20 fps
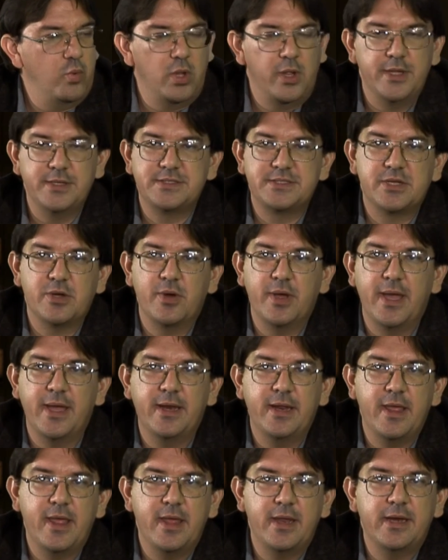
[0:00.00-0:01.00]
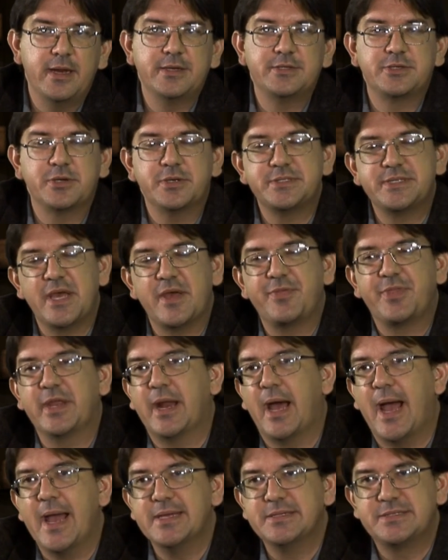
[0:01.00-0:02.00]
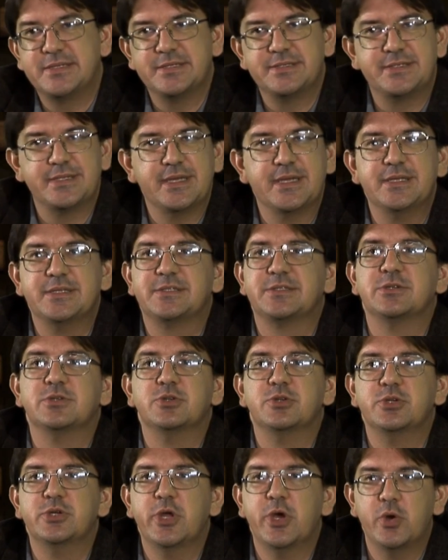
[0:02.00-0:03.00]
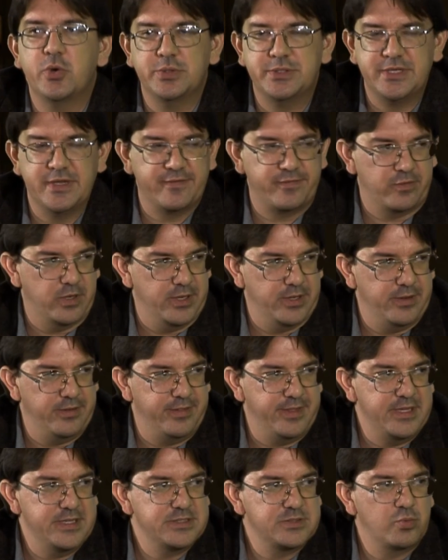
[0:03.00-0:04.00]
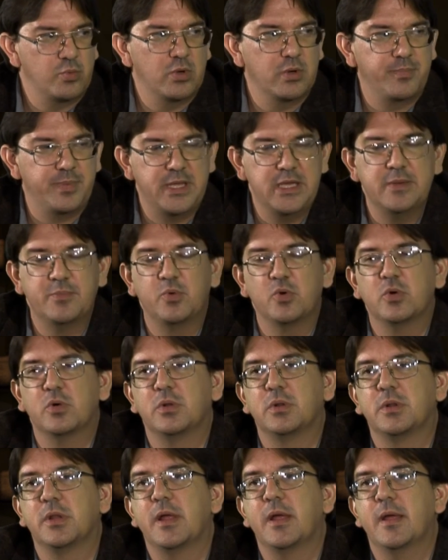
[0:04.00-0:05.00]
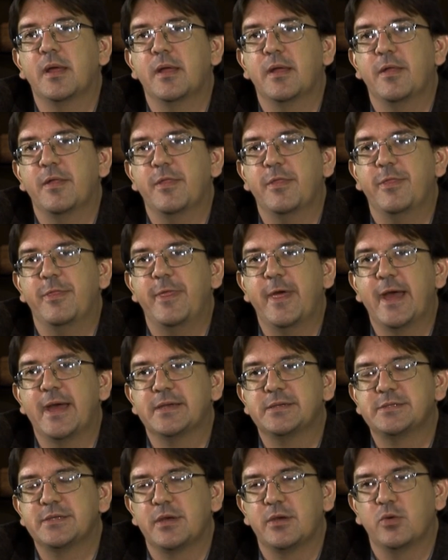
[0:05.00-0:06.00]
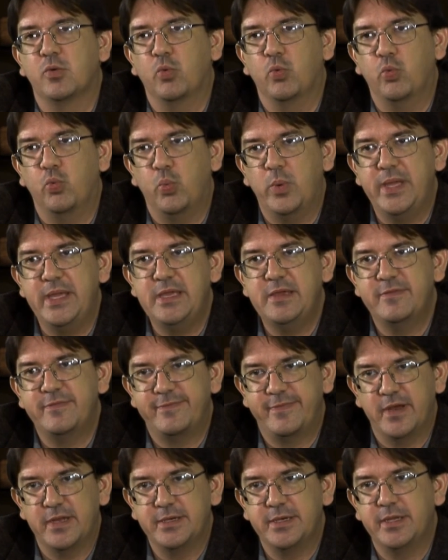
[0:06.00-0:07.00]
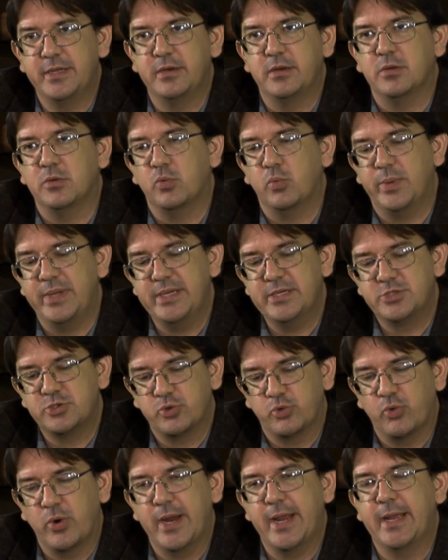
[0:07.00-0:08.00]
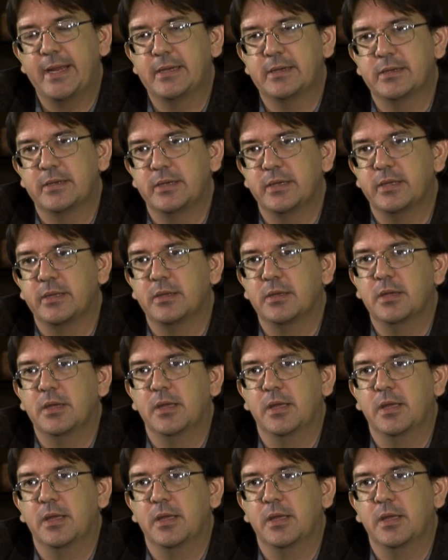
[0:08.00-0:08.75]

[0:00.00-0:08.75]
Well, and it turns out that ISIS is no different. These were people that we funded, we trained,